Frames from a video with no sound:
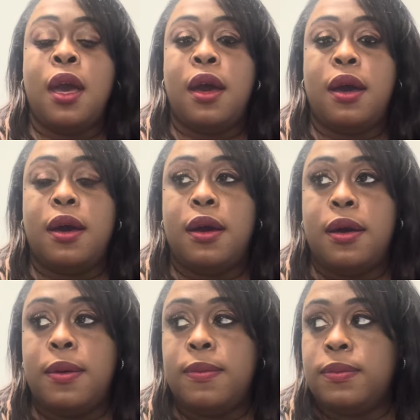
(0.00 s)

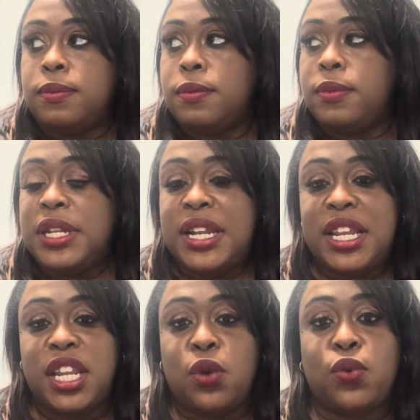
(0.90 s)
But it
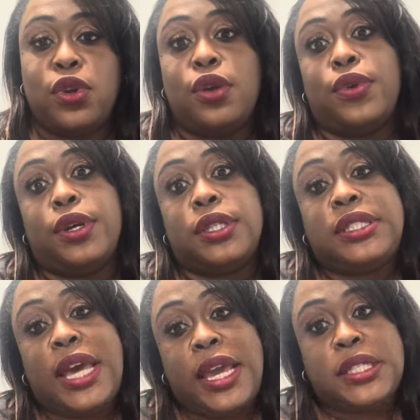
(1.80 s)
ain't that real
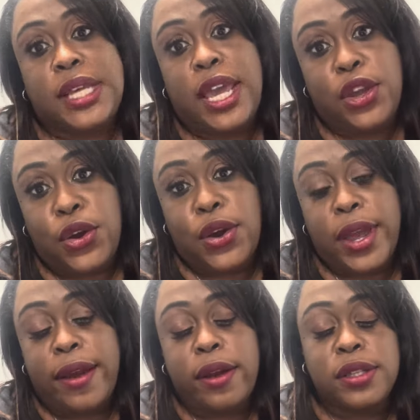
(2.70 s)
tight curl
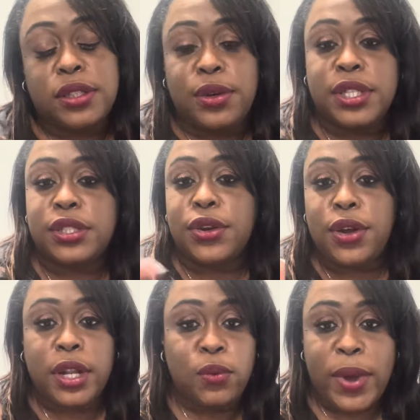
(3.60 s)
hair. So it's
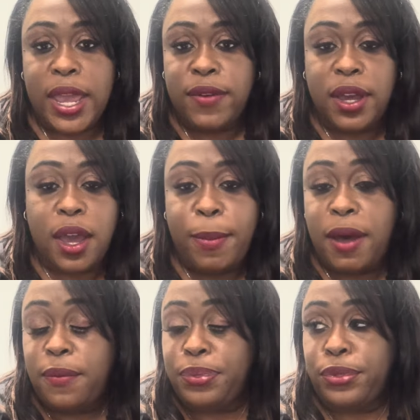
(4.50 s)
curly and wavy. I got
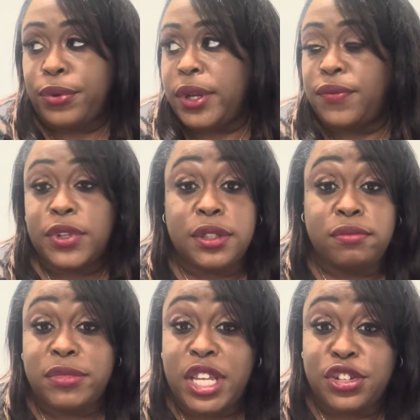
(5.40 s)
about 3
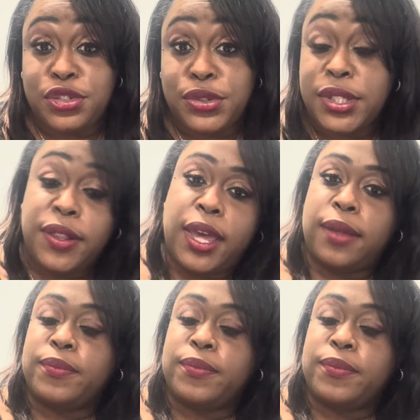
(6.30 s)
different textures of that.